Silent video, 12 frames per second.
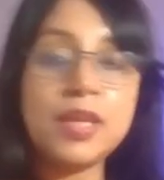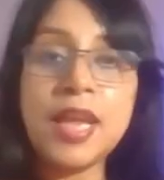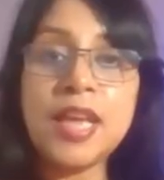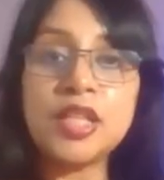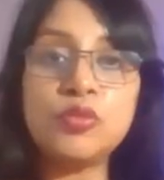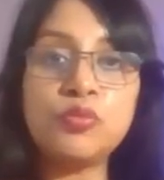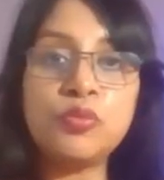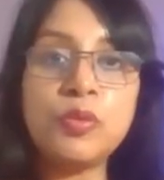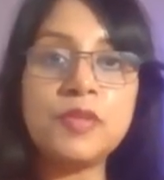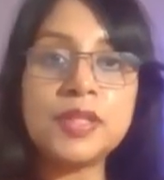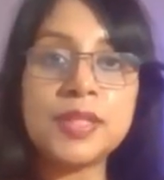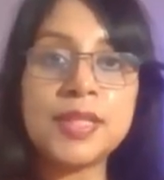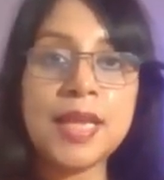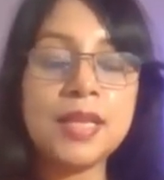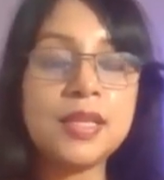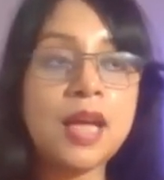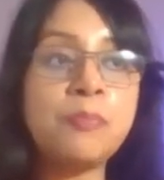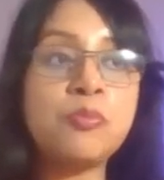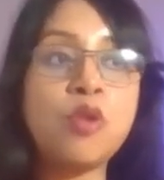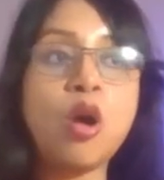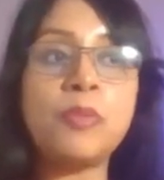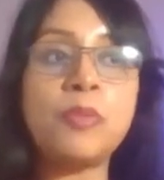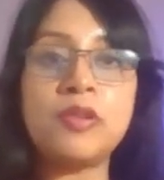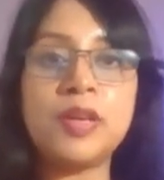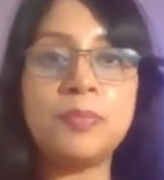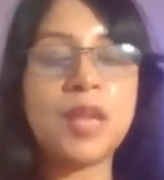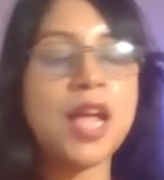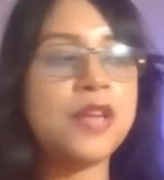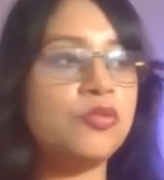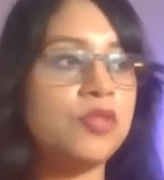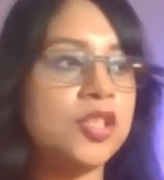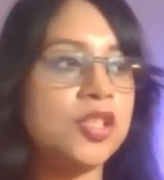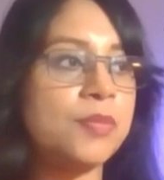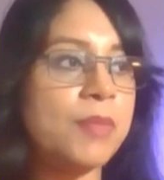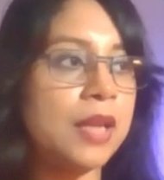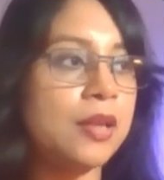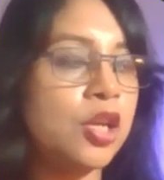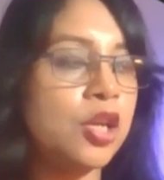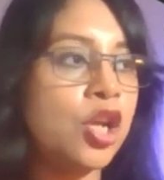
Next, we will send a proper reply to this mail.